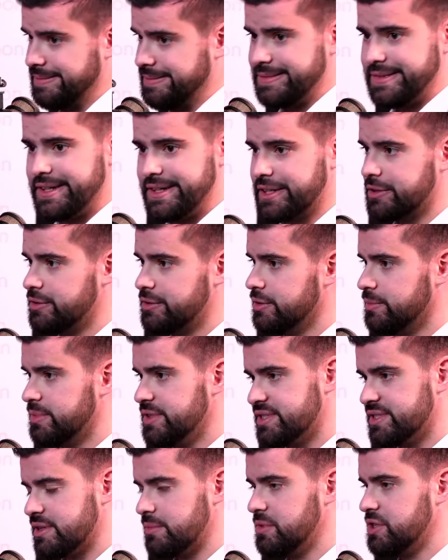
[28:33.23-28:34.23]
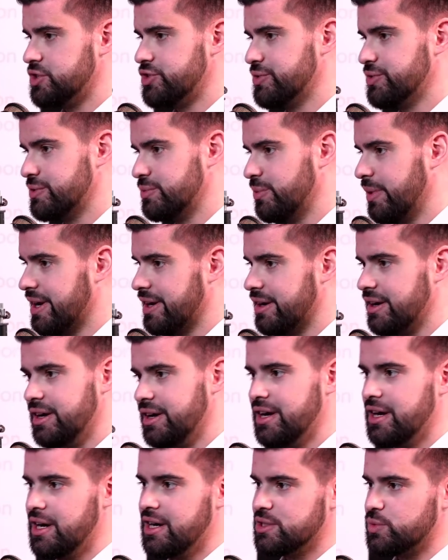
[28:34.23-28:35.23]
there could be some issues when
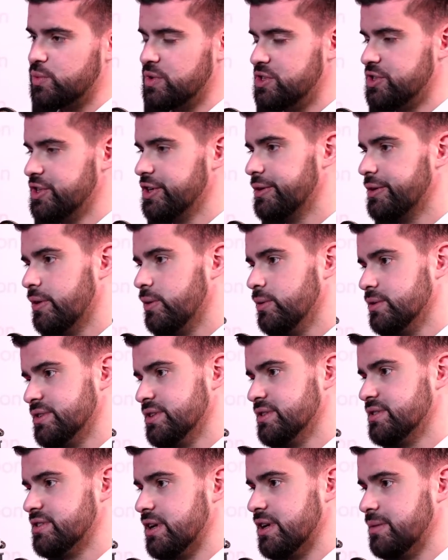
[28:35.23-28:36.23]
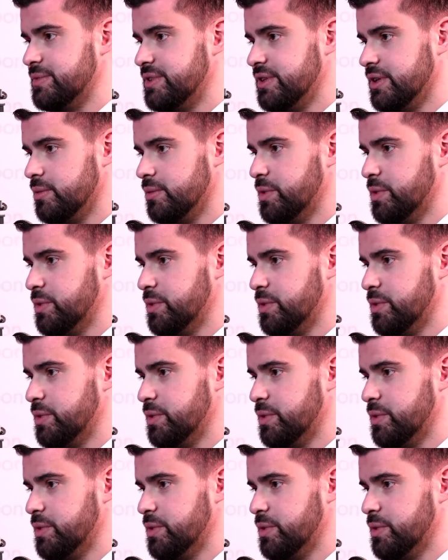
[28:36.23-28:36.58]
switching roles and something,